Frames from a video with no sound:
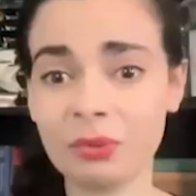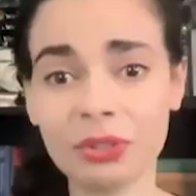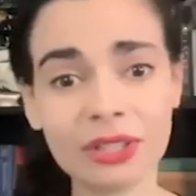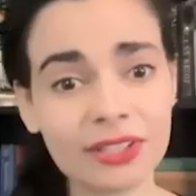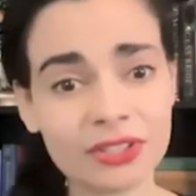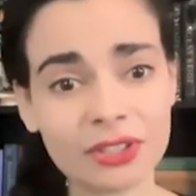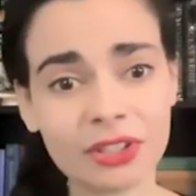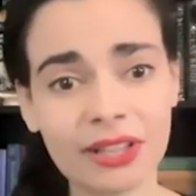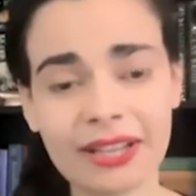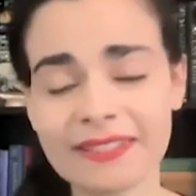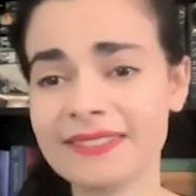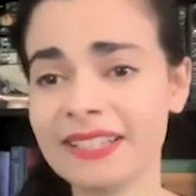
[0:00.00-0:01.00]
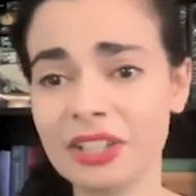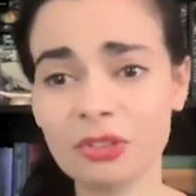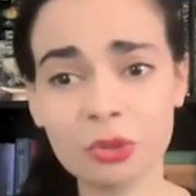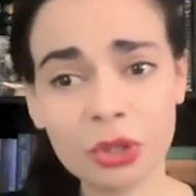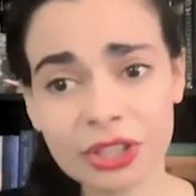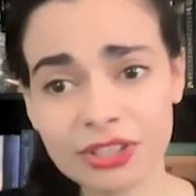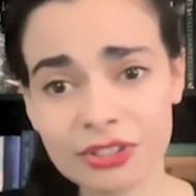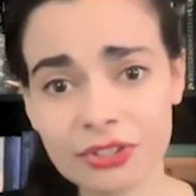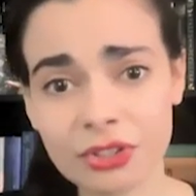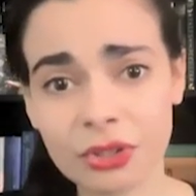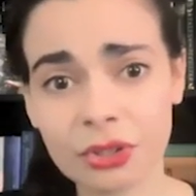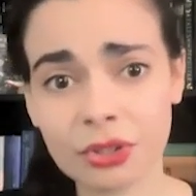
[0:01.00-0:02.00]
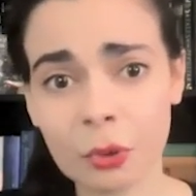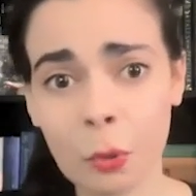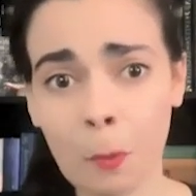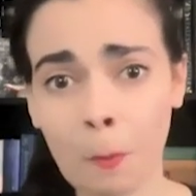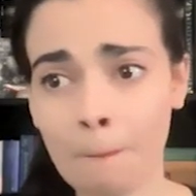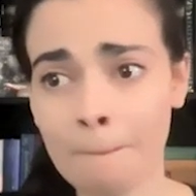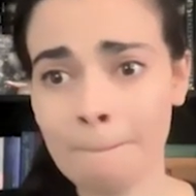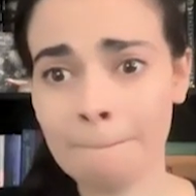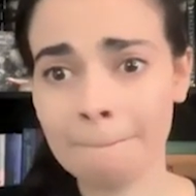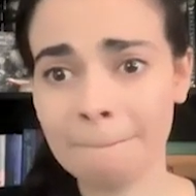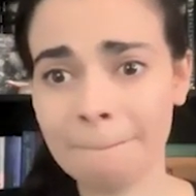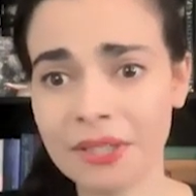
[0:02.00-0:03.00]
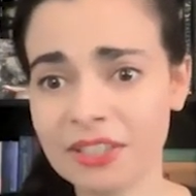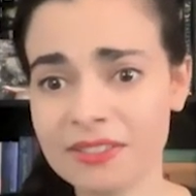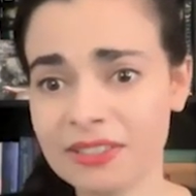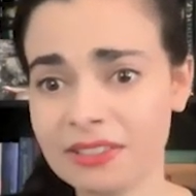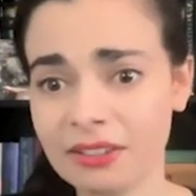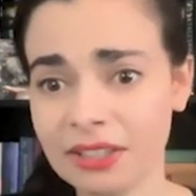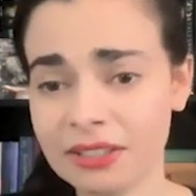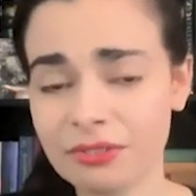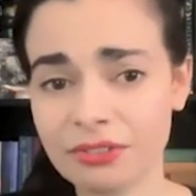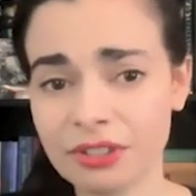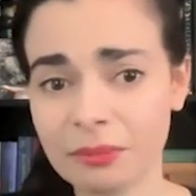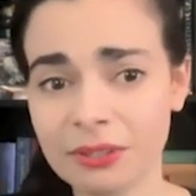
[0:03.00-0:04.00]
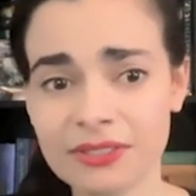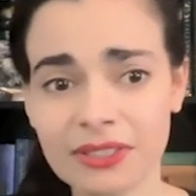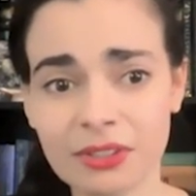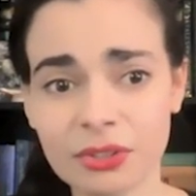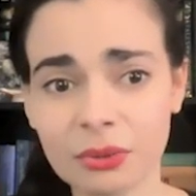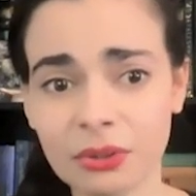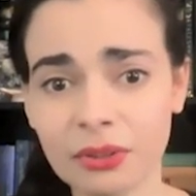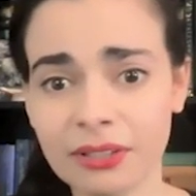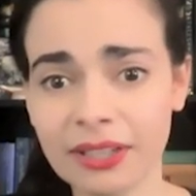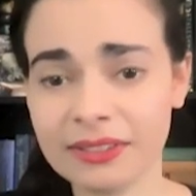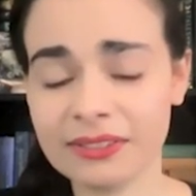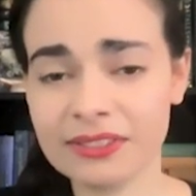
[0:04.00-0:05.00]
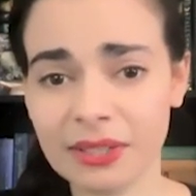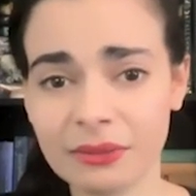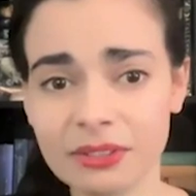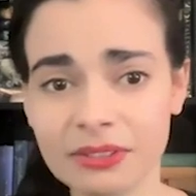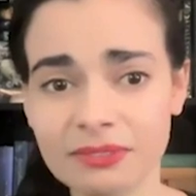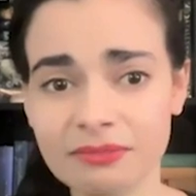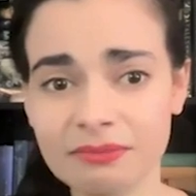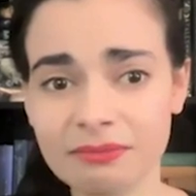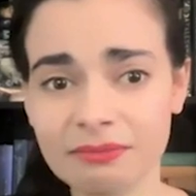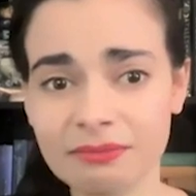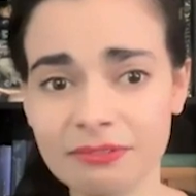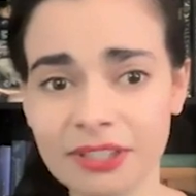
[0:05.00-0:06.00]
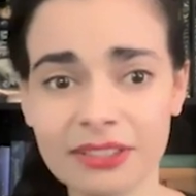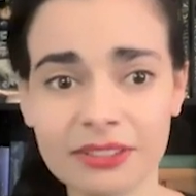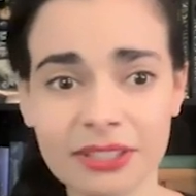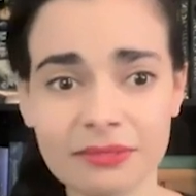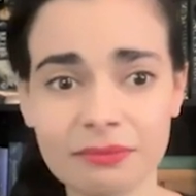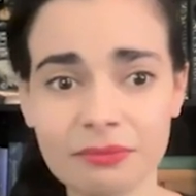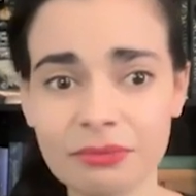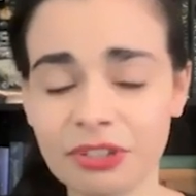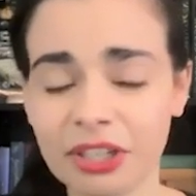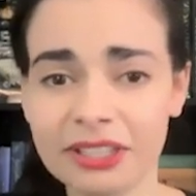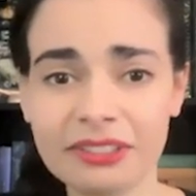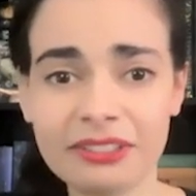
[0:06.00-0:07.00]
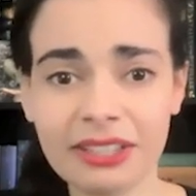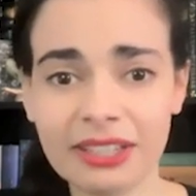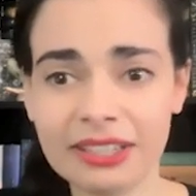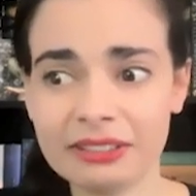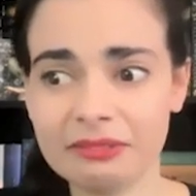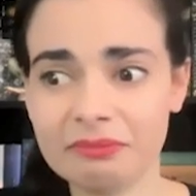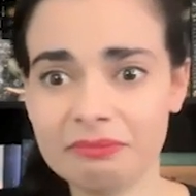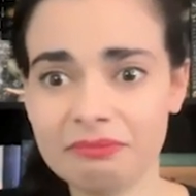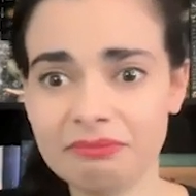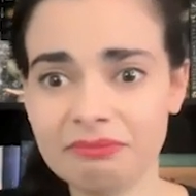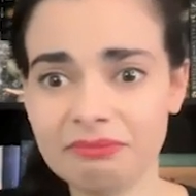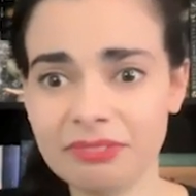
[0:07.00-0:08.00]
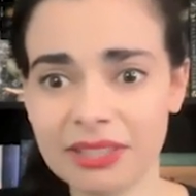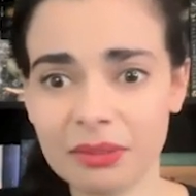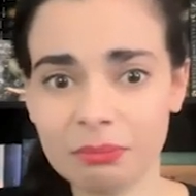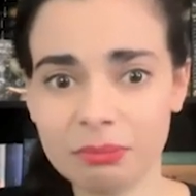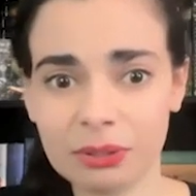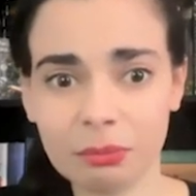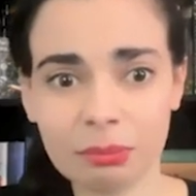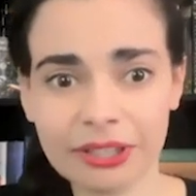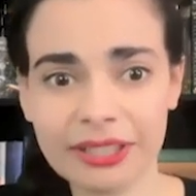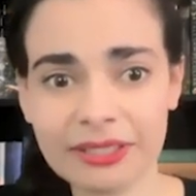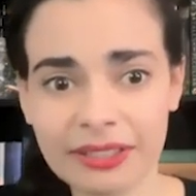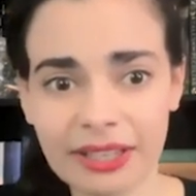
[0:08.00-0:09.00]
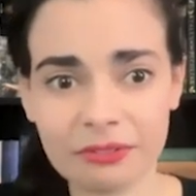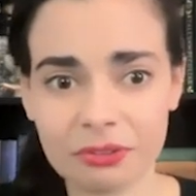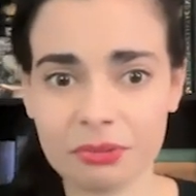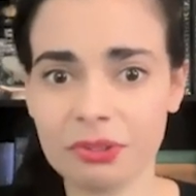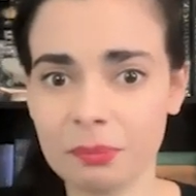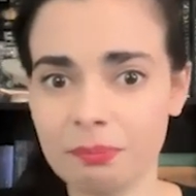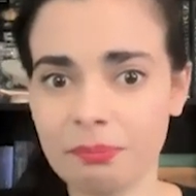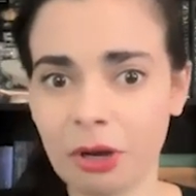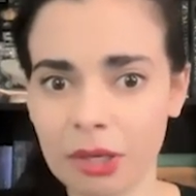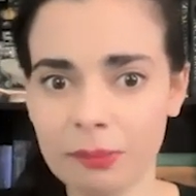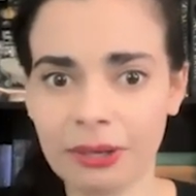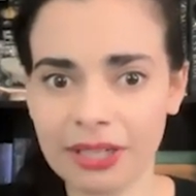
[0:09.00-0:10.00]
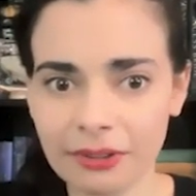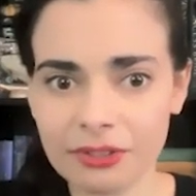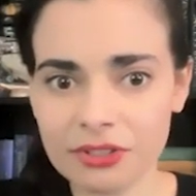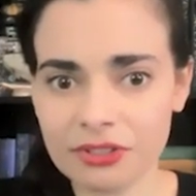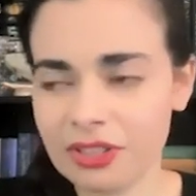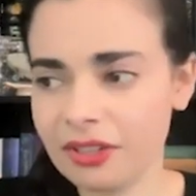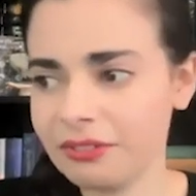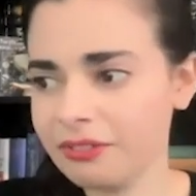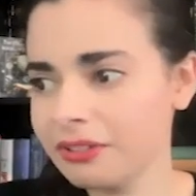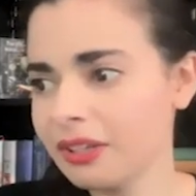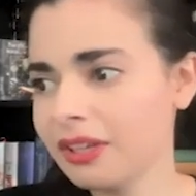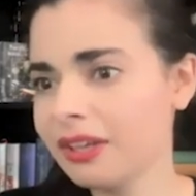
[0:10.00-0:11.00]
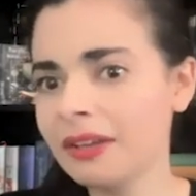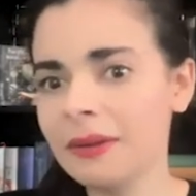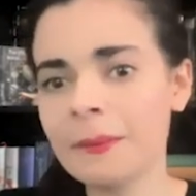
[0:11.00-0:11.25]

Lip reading: a communication class that I had really just took because it like fit my schedule and sounded vaguely fun, and like a little break after the hard biology stuff.